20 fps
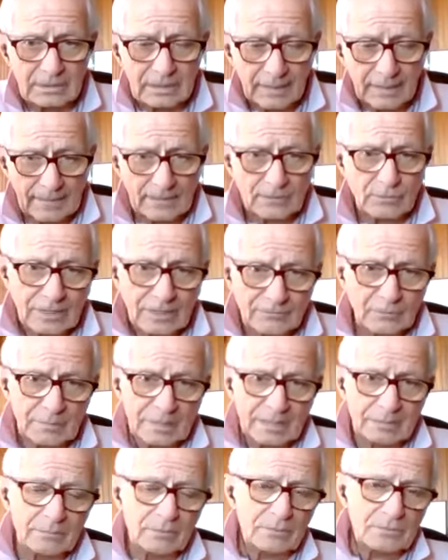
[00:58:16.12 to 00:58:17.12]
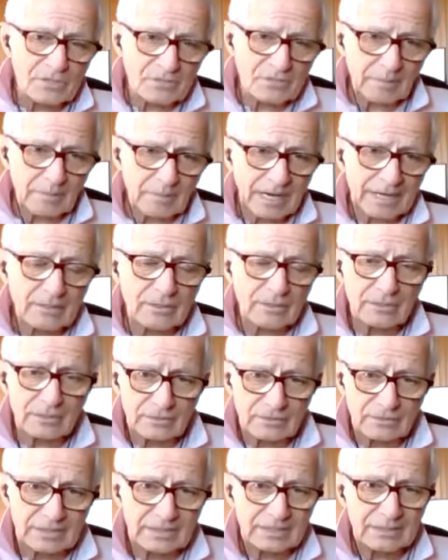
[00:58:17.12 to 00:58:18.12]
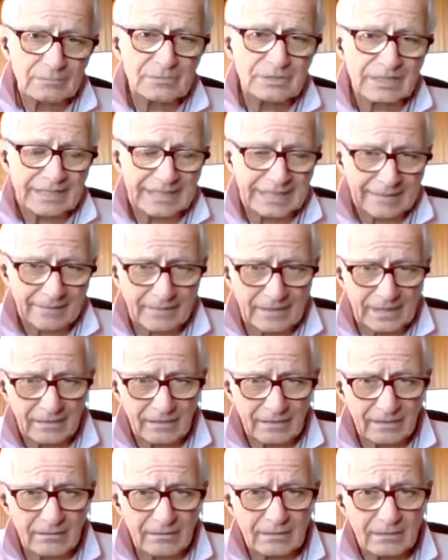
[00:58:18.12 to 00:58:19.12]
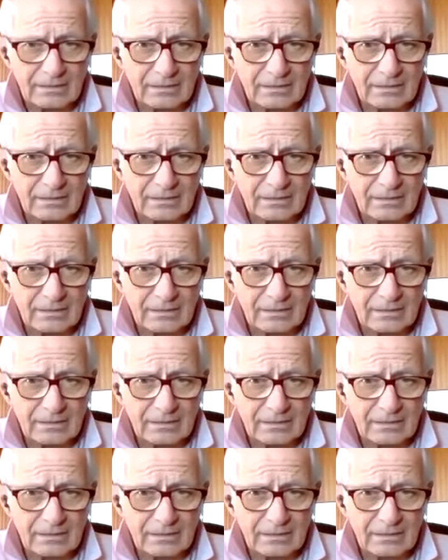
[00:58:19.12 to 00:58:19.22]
and then you have to be able to inspire your team to get there.